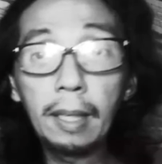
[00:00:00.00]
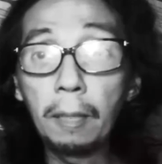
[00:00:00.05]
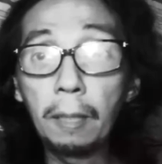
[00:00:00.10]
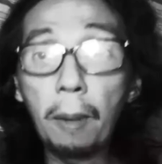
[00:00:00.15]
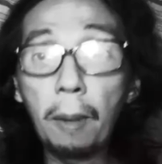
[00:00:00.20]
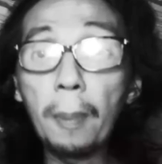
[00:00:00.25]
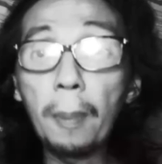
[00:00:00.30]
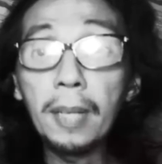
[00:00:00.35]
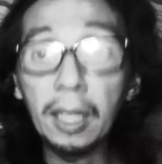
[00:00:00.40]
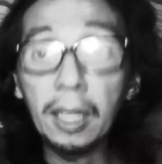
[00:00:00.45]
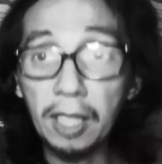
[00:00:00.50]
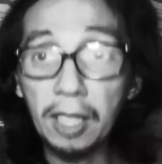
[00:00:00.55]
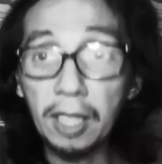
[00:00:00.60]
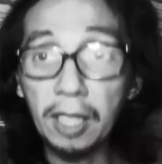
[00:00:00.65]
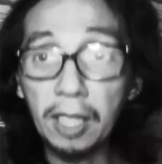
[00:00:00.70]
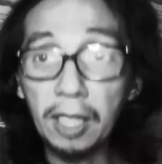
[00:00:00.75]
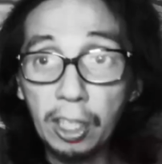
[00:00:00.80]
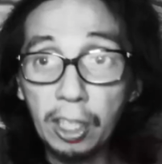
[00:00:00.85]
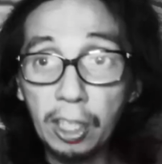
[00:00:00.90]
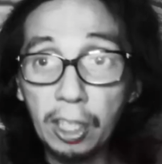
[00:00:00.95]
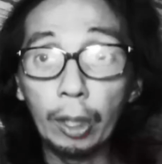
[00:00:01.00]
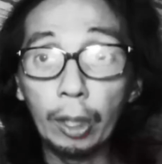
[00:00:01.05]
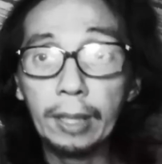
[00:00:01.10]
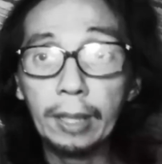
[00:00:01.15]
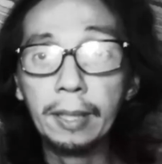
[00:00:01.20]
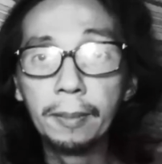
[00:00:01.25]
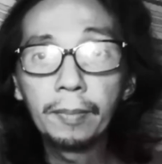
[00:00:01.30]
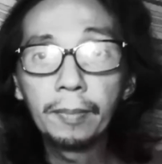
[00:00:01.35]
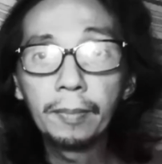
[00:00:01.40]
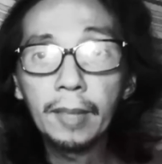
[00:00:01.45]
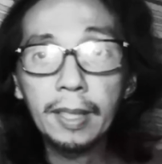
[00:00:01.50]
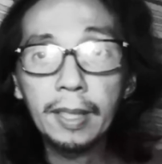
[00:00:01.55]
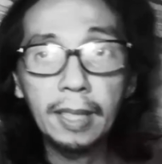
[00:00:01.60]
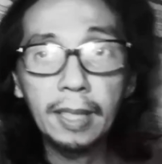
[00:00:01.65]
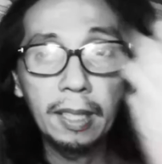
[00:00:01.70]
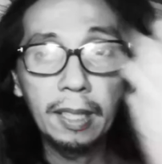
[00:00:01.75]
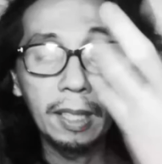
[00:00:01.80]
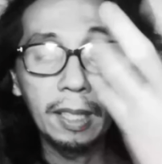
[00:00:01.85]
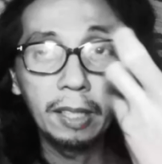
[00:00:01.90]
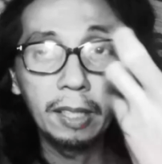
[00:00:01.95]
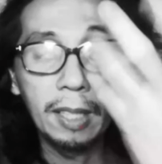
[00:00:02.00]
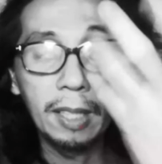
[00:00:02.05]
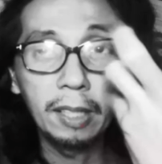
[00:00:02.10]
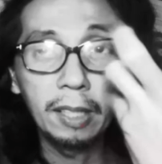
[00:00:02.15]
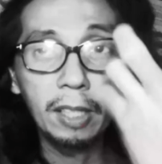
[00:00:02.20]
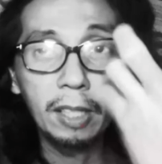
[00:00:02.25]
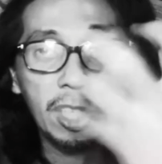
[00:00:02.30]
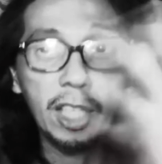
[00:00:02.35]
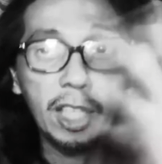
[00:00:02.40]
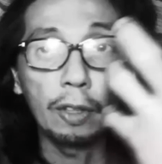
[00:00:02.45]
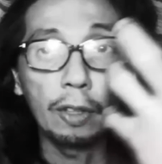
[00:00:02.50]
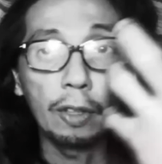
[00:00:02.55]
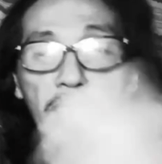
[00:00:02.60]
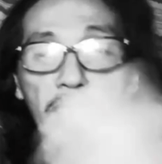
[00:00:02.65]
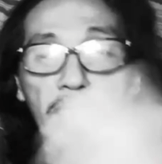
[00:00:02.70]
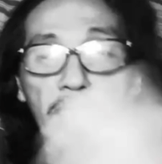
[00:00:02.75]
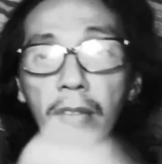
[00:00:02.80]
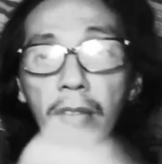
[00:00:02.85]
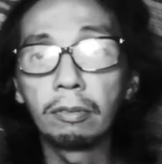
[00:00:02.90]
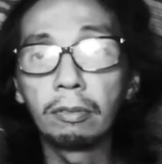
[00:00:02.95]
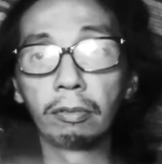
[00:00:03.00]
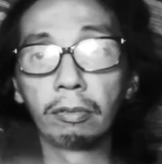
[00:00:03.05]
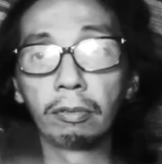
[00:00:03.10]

probably got destroyed. Kasi nag-shot off na yung